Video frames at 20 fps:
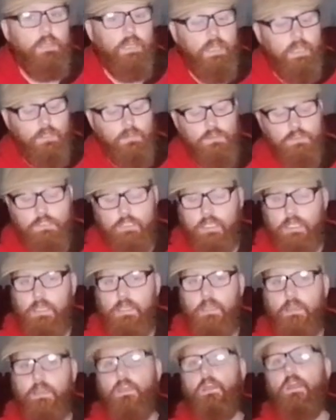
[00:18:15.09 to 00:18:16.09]
every day to
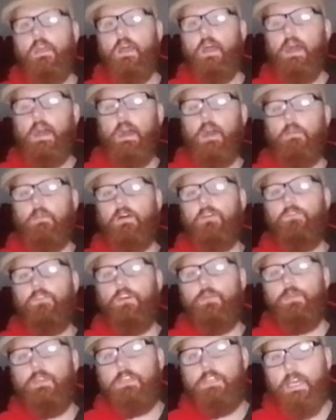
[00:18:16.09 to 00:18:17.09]
see how my
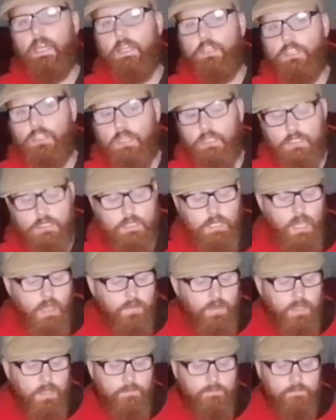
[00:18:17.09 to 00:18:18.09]
fermentation is
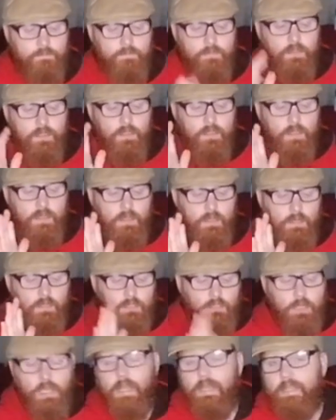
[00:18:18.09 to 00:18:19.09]
going.
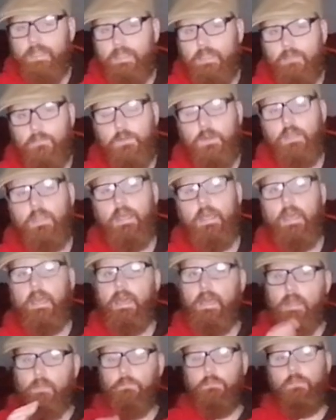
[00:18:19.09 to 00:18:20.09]
Try and keep it
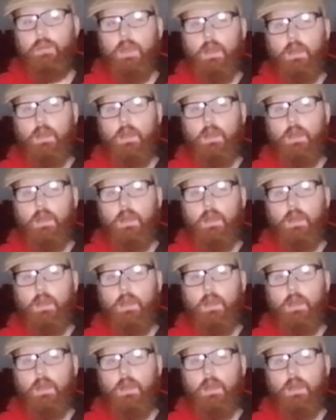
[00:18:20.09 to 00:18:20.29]
at